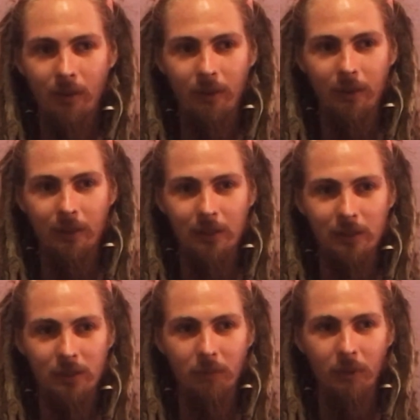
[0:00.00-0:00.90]
think that
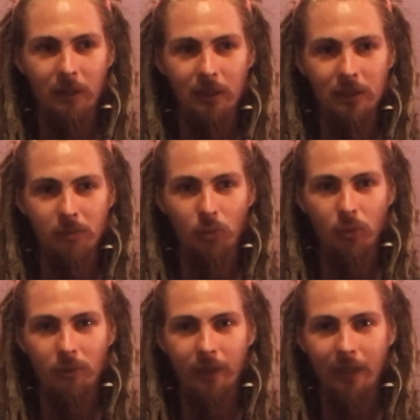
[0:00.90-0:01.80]
somebody is more
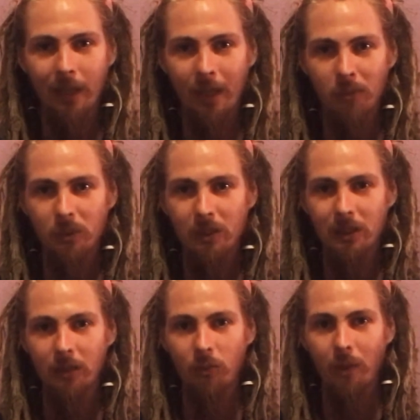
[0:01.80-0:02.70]
of like an
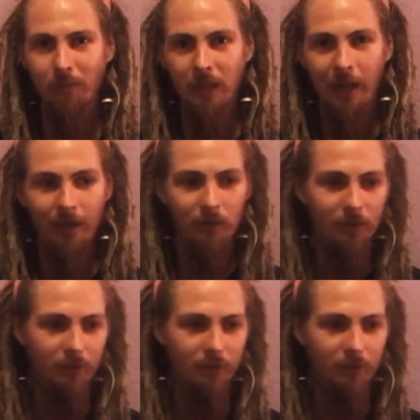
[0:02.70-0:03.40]
animalistic reptile,